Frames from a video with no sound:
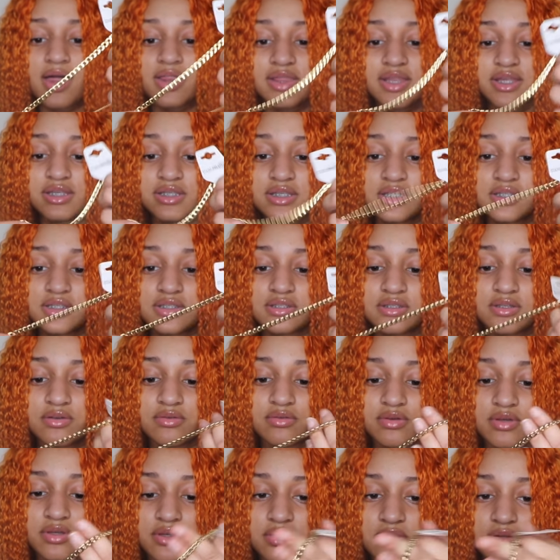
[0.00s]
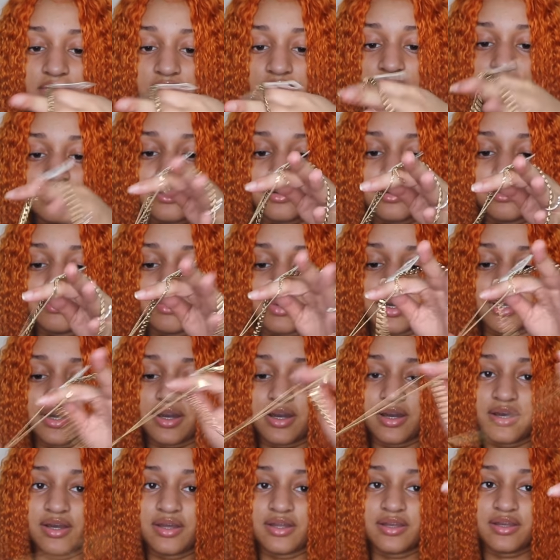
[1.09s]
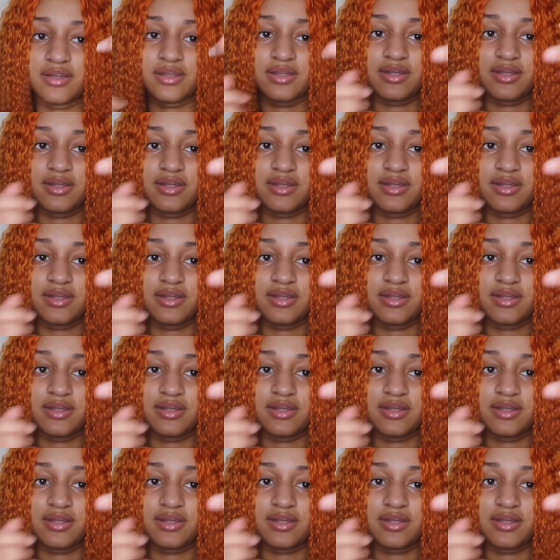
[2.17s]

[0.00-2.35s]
this is so cute. Oh my God.